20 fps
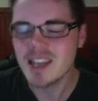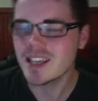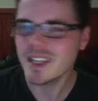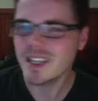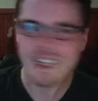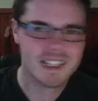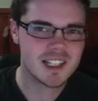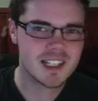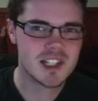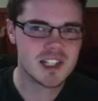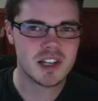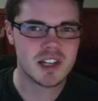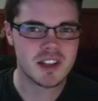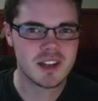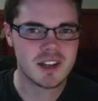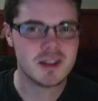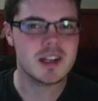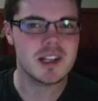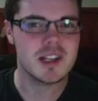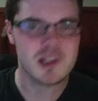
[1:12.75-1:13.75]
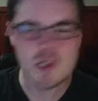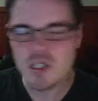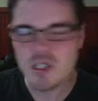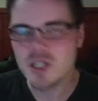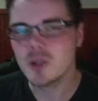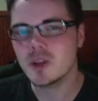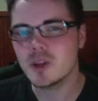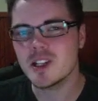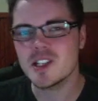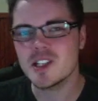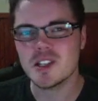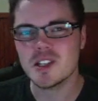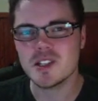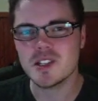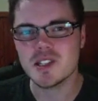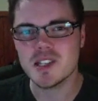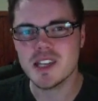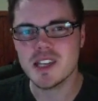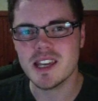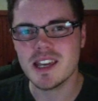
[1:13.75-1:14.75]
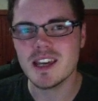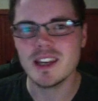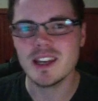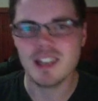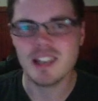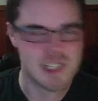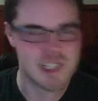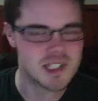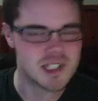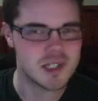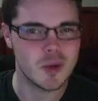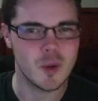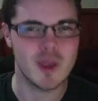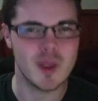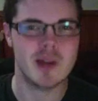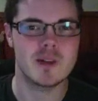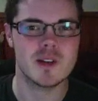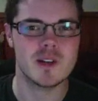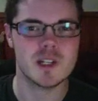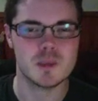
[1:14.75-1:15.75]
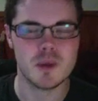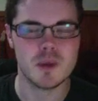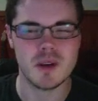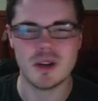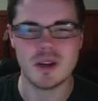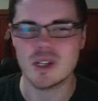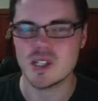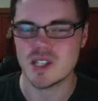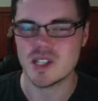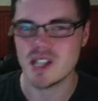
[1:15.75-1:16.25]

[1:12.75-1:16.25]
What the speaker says: kill each other, steal each other's gear, and steal their experience.